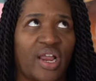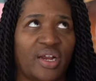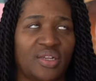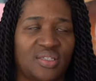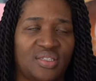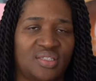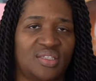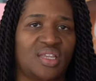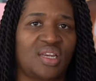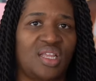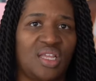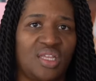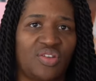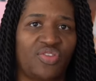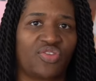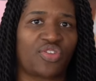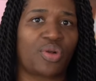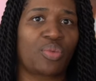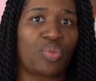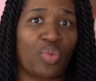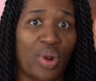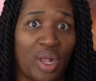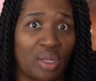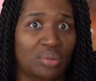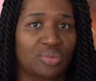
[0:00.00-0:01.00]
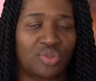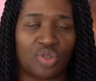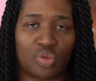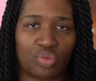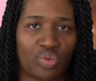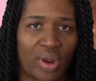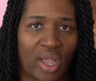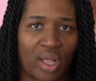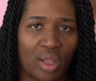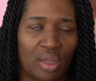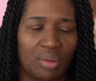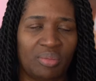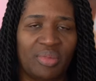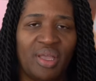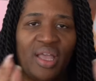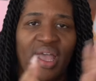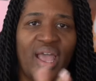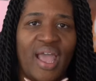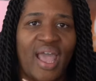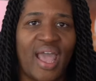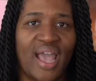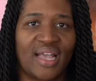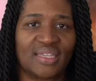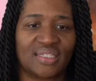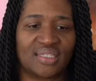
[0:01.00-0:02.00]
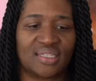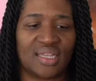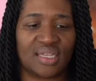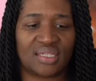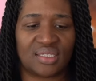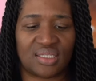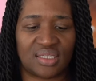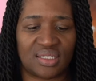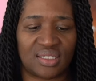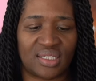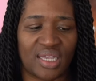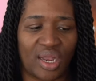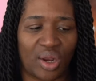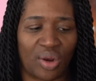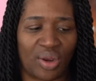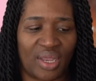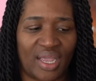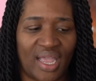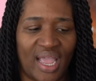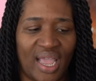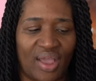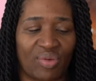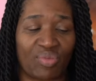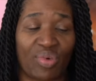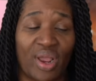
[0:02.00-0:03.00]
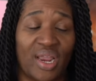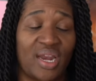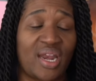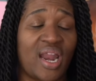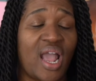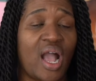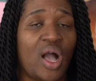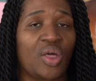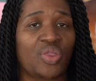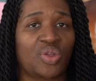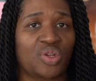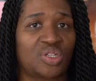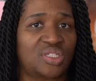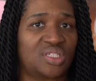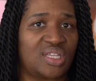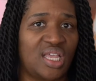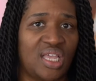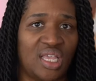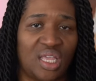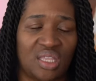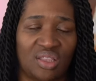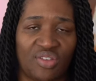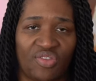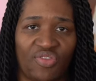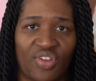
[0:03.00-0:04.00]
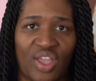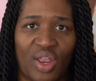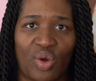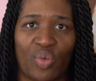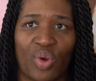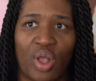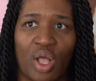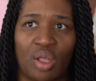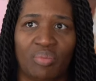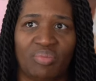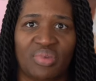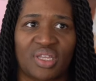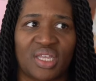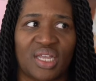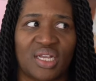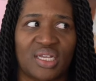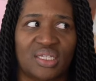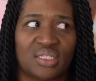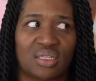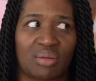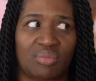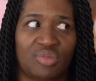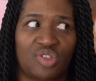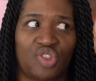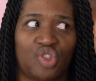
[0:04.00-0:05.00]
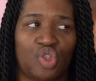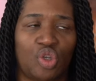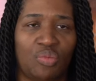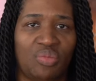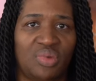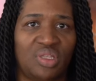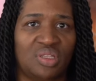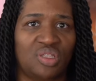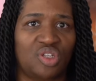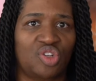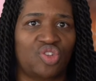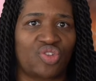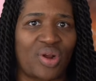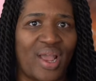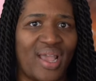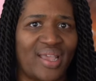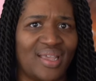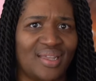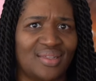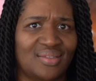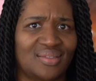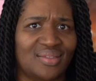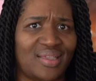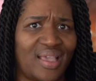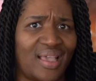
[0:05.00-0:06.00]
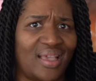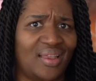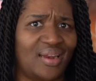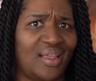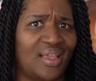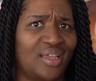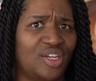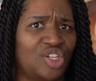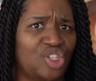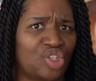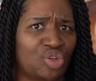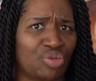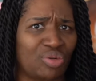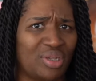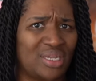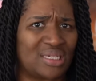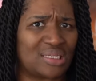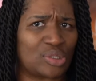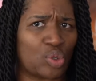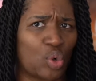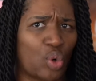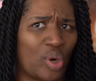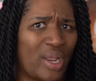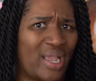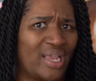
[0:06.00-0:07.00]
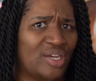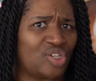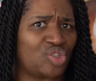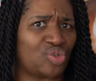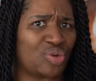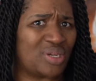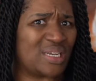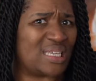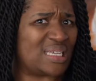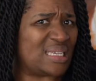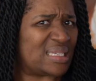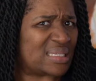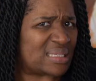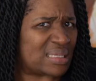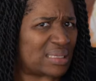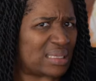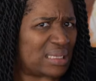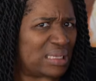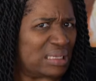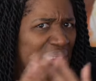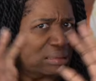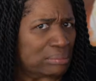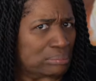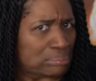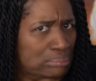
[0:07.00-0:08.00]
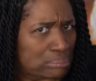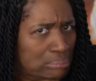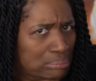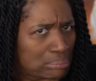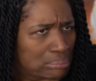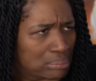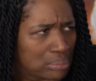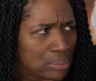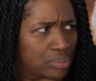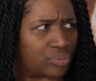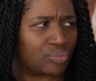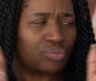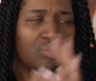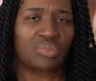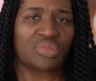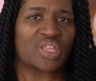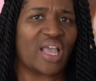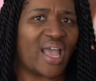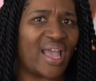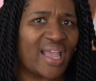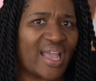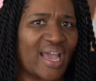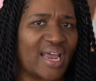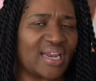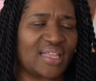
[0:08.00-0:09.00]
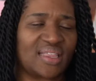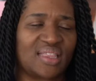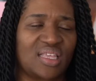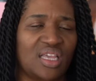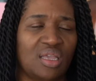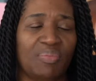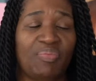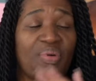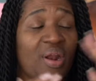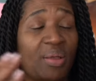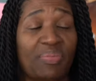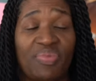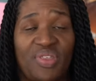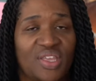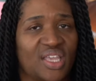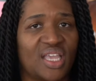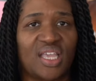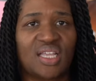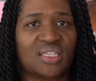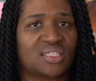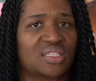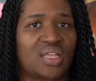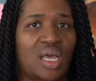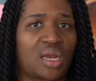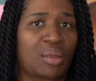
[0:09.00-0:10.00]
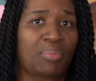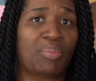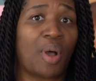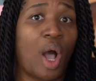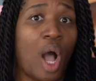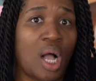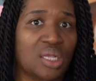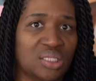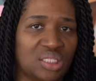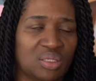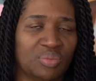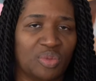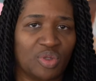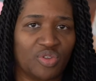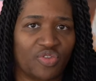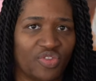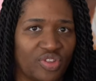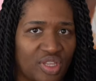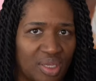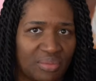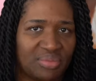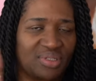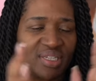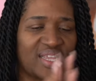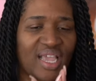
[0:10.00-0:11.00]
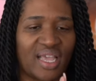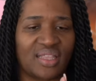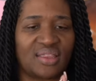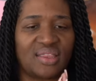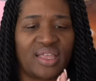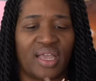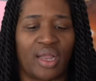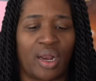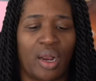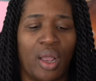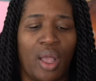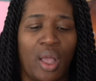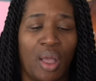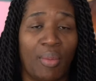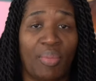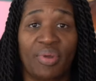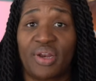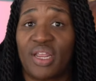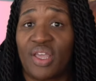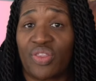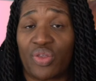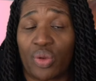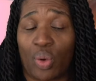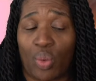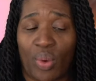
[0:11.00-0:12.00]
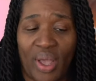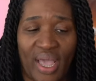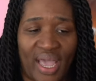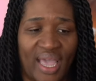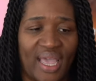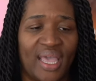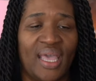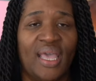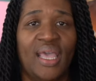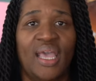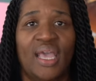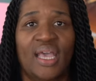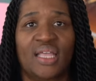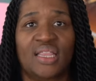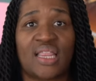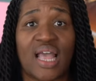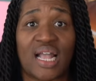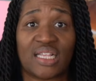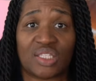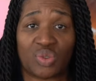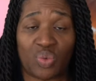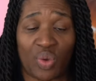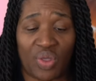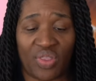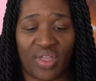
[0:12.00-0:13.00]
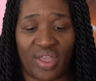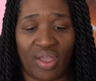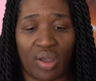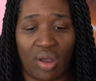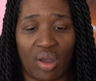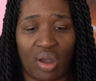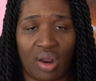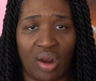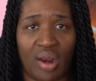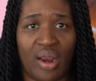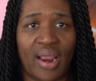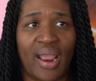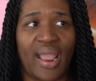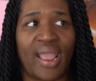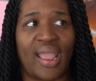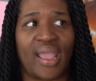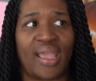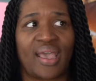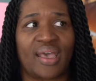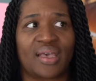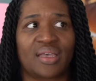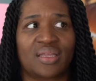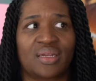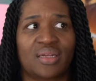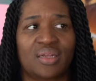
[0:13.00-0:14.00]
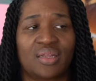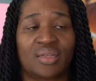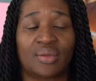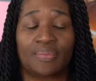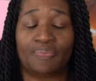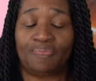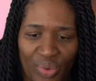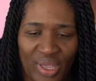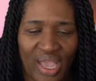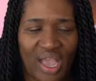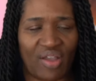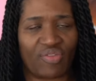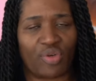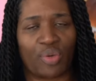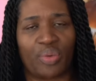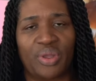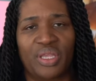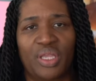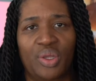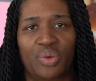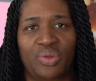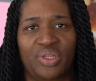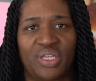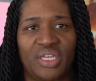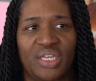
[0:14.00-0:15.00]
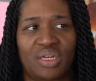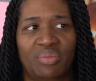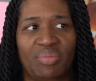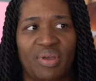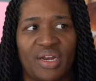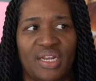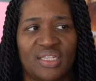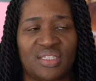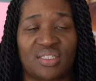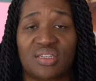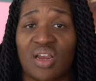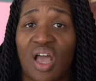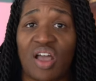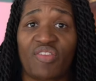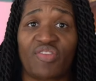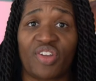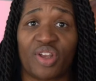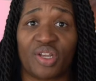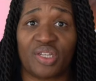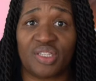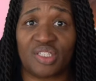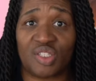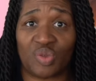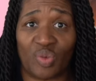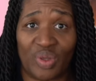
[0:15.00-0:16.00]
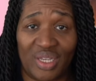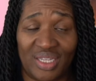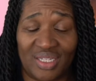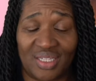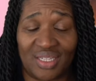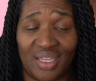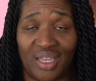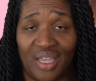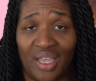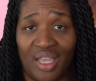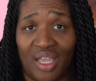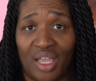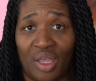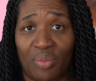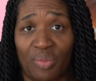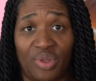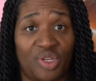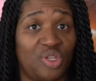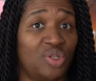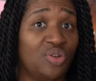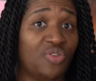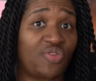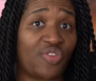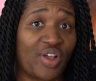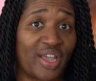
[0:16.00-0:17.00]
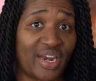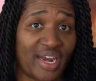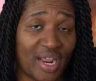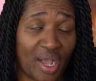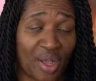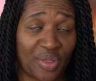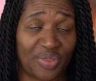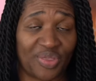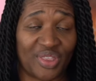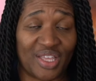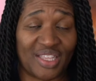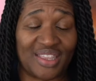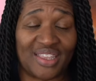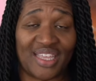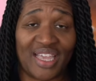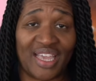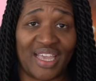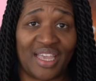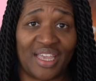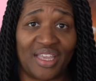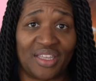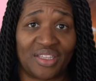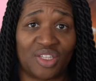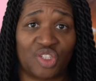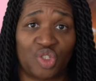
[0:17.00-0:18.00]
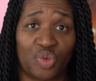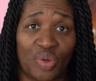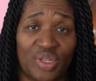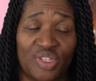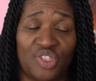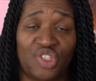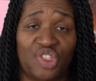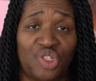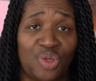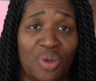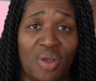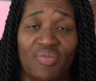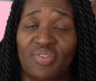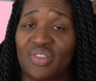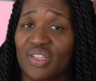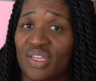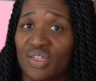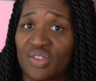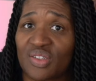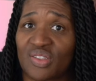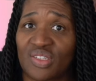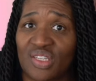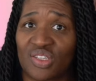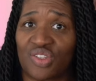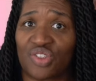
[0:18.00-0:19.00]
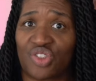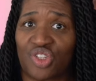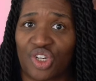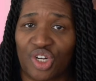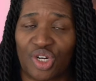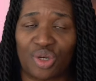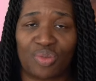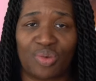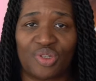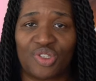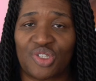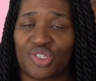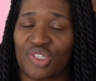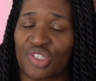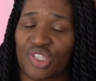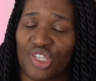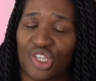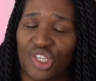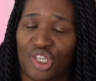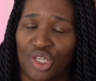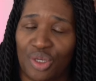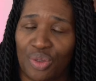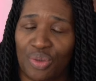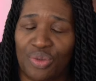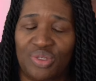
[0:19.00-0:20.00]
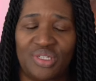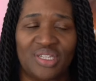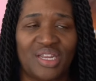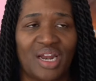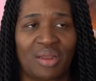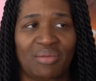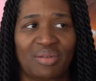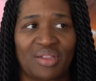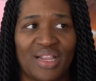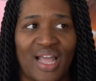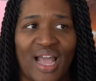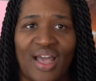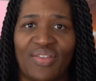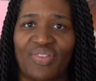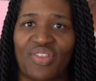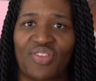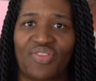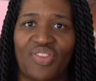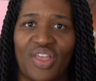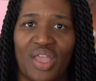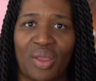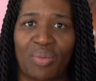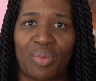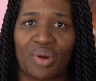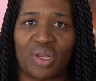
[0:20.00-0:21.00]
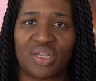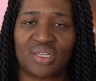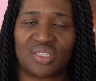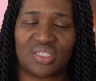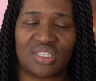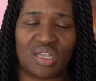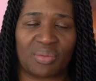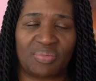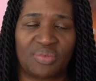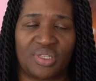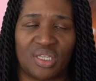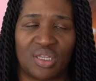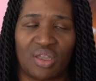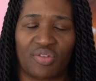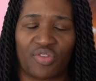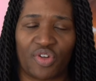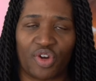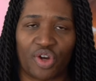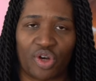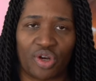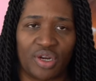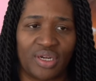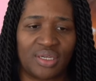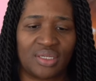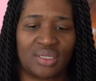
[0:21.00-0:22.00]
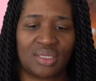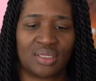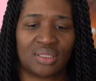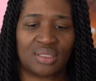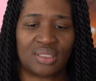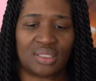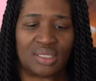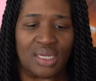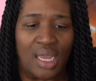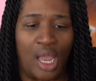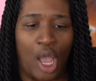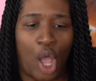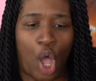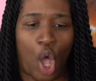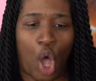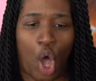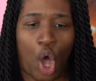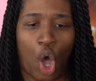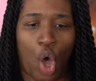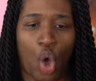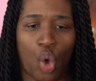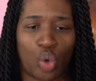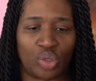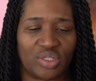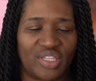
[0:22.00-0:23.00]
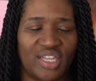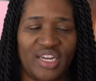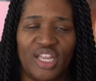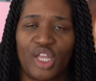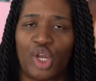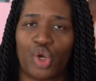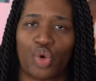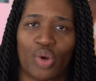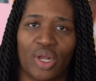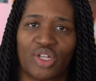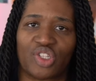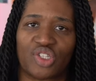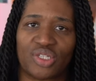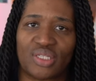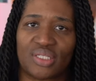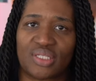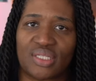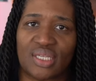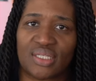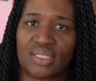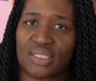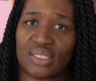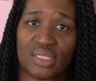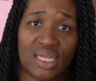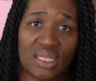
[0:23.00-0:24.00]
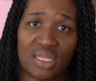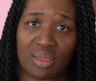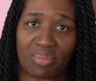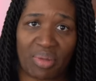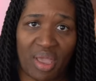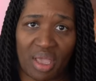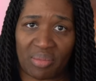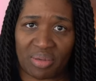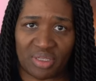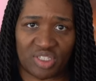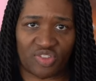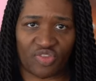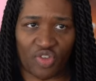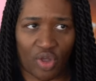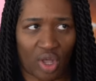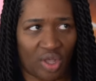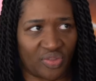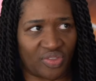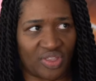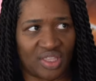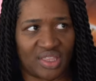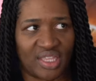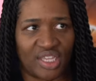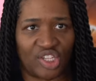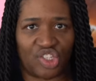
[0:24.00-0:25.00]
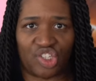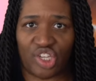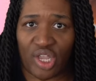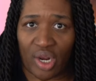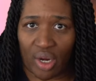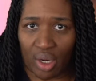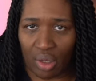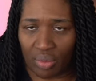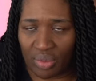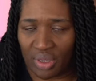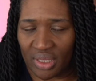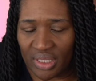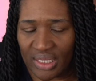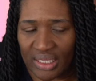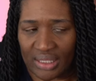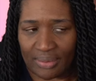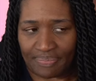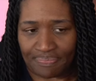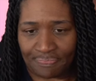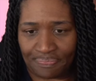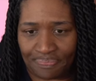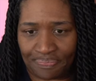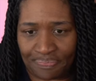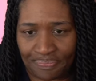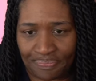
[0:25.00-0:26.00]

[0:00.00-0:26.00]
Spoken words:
city from realm to realm as necessary. And right now they're staying in the Fey realm because I'm assuming that dragons can't enter it or enter it easily. I gotta think, but I'm thinking it's not impossible for them to get there. But either way, that's where they are. And we have a reunion, but it's not very sweet. We do find out that the twins do have a little sister, which is cute. And I'm glad that they were accepting of her and didn't hold any grudges, because it's not the baby's fault that they share a really